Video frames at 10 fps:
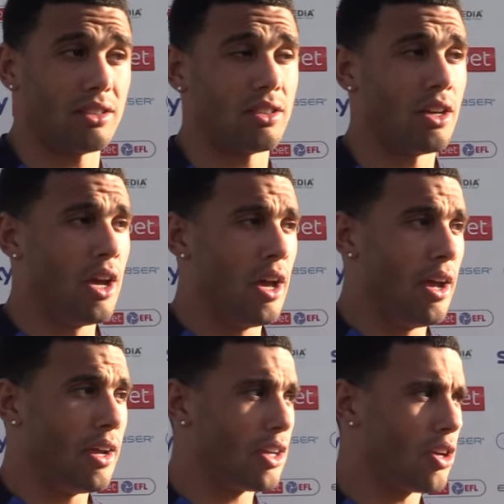And
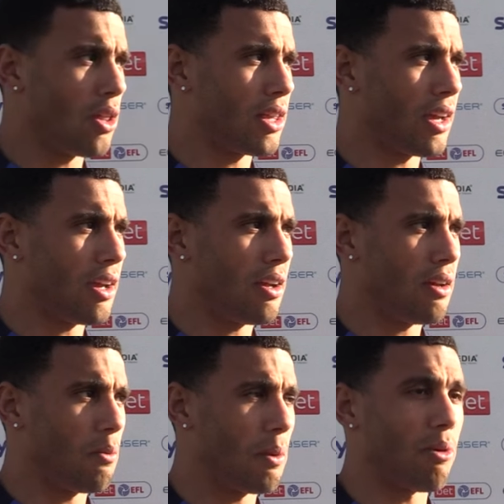you know, I think
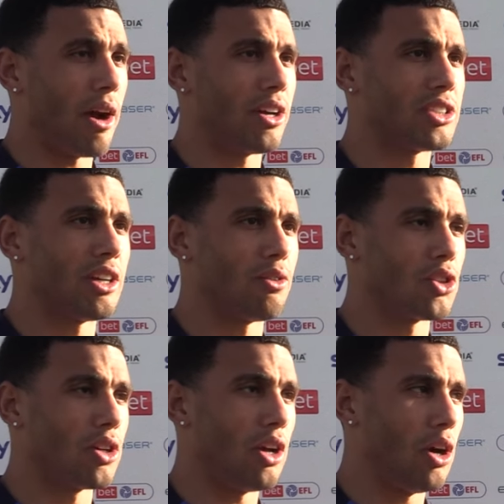we pride ourselves
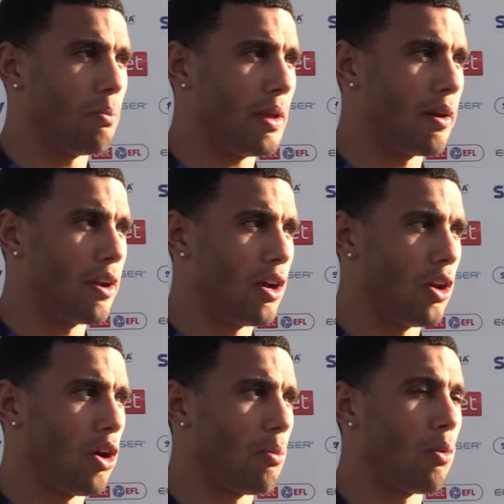on being
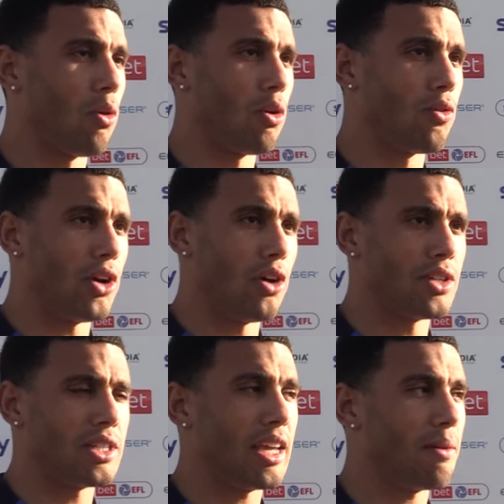a lot more of
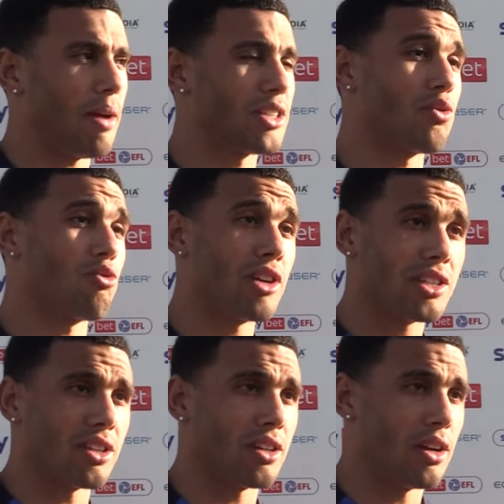a team as of
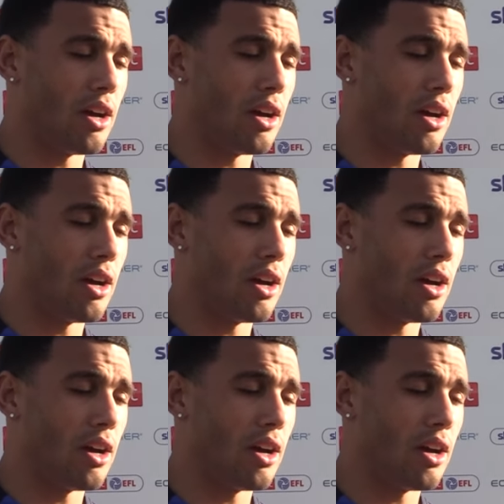recent,